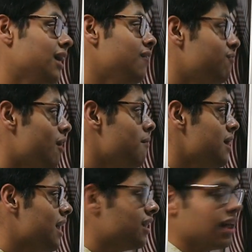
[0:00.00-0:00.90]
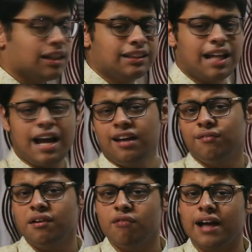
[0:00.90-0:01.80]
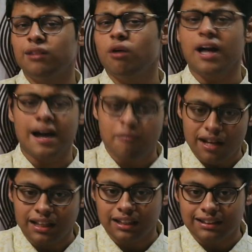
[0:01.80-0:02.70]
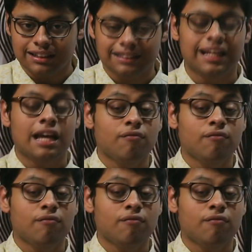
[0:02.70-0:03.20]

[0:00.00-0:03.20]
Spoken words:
Informal letter is like we write to our acquaintances,